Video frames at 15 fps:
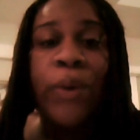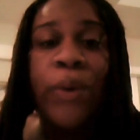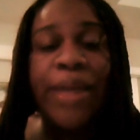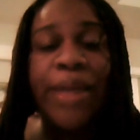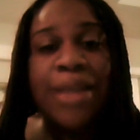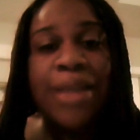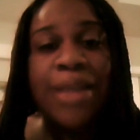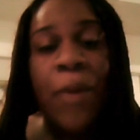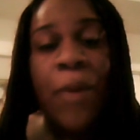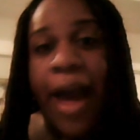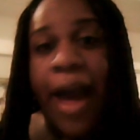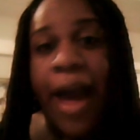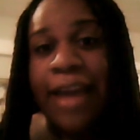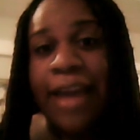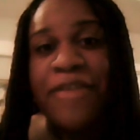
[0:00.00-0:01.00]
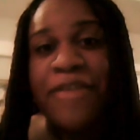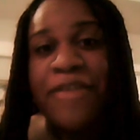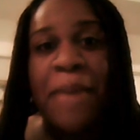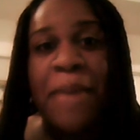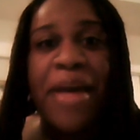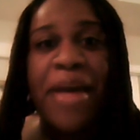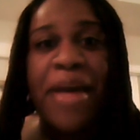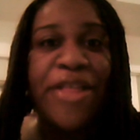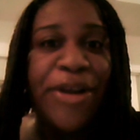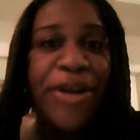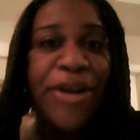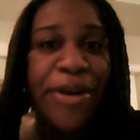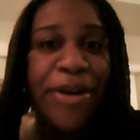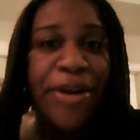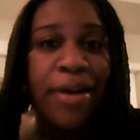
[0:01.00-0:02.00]
who is a wife, a
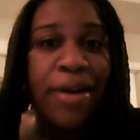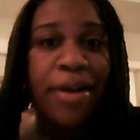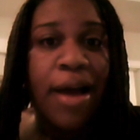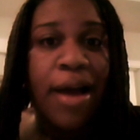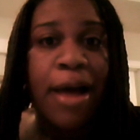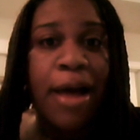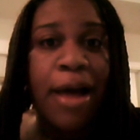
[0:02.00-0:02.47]
mother,